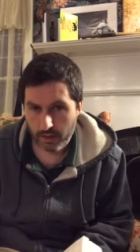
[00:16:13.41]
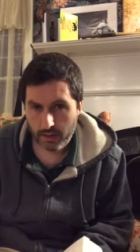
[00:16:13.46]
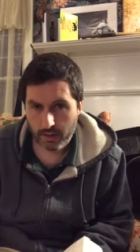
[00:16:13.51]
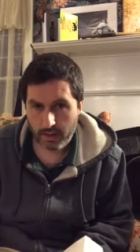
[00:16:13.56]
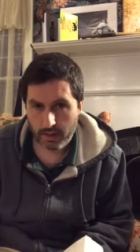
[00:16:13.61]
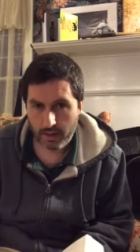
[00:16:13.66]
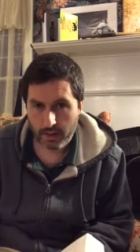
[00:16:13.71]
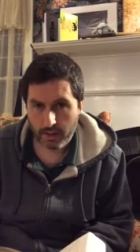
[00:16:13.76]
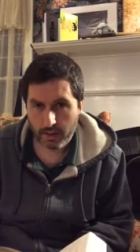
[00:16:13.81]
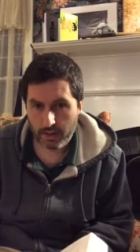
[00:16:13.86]

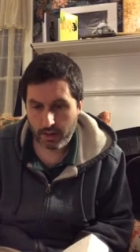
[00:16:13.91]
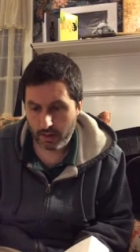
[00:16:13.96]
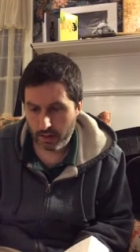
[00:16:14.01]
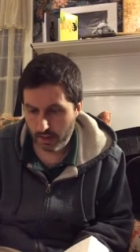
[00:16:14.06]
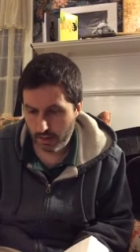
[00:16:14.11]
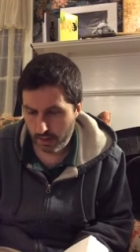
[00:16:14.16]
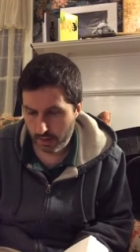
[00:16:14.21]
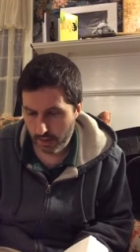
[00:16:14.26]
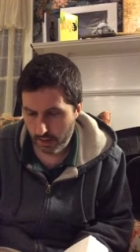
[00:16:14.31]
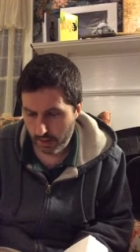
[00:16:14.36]
Just,
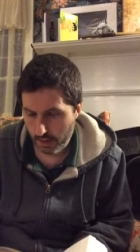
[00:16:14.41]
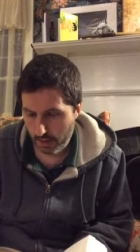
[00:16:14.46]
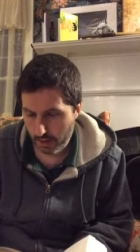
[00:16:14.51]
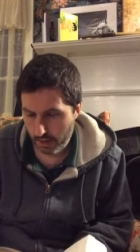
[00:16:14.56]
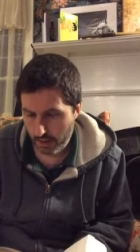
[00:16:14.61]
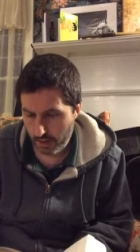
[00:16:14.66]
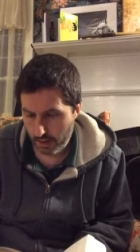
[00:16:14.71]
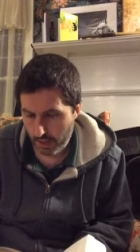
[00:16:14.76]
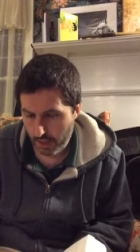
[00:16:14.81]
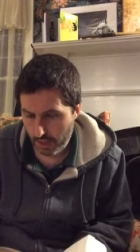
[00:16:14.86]
uh,
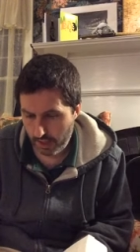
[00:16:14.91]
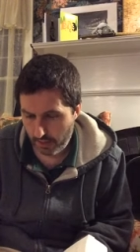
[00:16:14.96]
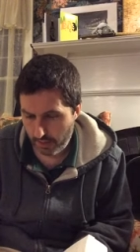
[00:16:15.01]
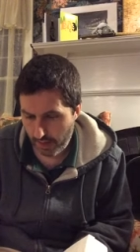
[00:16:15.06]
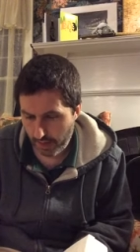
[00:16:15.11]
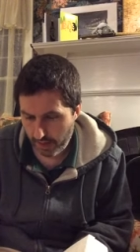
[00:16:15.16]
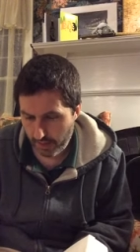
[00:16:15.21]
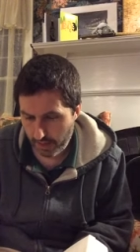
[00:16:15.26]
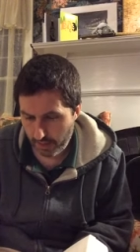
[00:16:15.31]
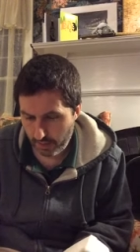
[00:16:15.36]
just need to
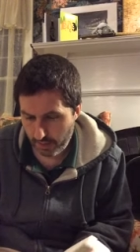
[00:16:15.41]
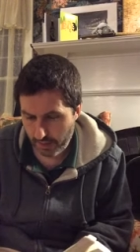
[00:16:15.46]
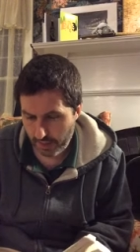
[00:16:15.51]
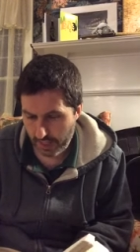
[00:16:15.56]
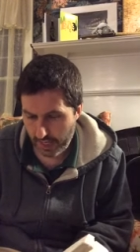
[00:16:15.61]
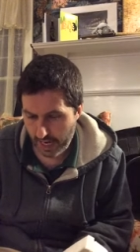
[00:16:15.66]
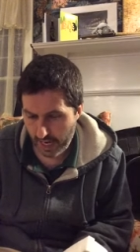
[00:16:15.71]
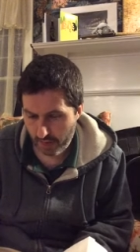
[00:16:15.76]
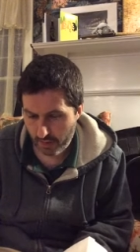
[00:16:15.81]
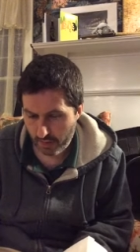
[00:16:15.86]
write something
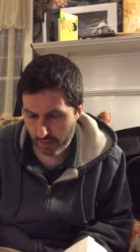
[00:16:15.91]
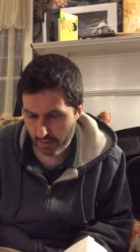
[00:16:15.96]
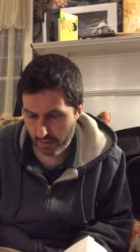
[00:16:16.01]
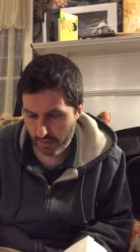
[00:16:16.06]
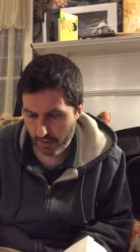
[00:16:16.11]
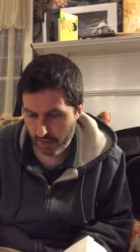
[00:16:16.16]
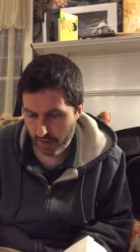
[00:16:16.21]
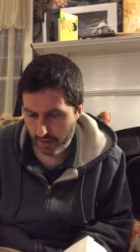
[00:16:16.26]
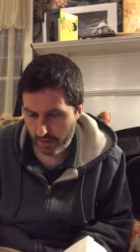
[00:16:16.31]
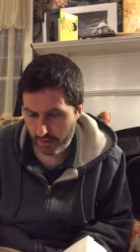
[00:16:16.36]
down
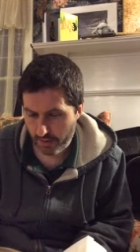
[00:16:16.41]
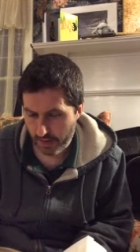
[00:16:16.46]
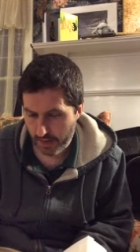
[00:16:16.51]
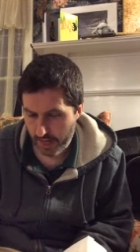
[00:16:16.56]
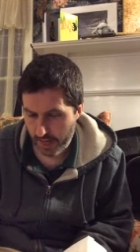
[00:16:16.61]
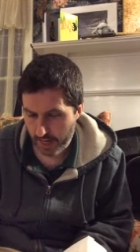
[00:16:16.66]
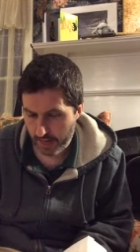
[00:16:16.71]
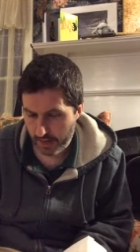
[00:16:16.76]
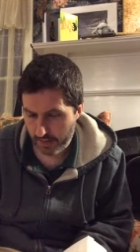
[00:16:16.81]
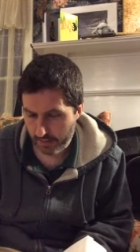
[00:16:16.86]
before I
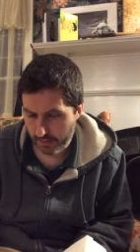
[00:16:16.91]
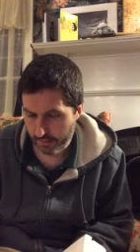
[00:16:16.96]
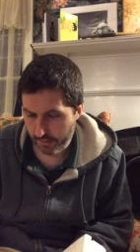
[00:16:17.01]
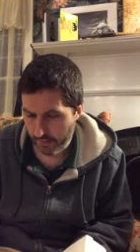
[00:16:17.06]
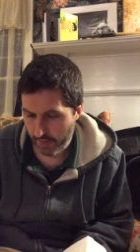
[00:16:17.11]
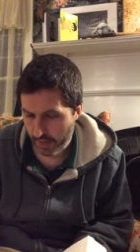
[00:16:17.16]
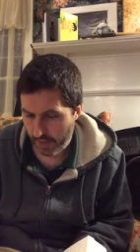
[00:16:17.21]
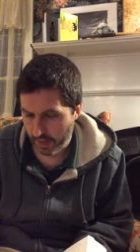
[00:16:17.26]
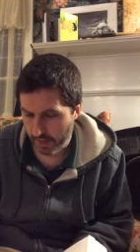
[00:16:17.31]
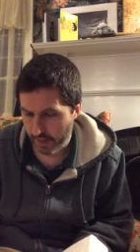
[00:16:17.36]
forget,
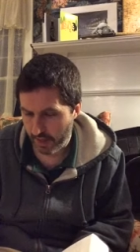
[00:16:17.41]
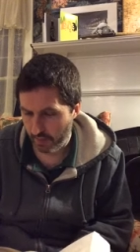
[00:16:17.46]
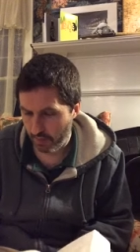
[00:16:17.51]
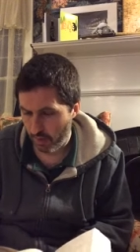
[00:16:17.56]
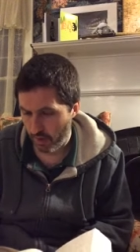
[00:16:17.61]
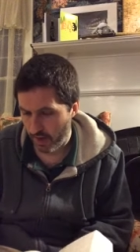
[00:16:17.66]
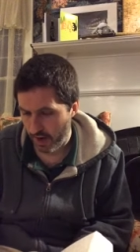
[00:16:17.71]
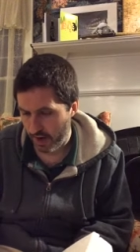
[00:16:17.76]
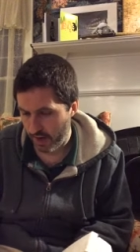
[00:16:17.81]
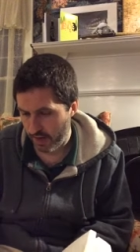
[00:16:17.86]
I
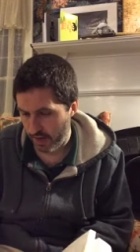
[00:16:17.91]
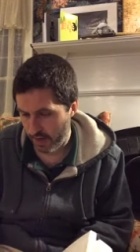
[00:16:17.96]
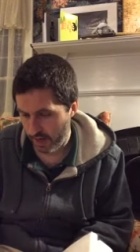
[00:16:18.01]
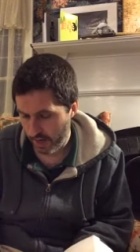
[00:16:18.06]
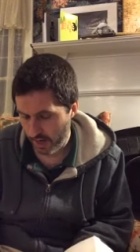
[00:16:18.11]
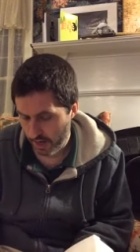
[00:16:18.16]
extemporized.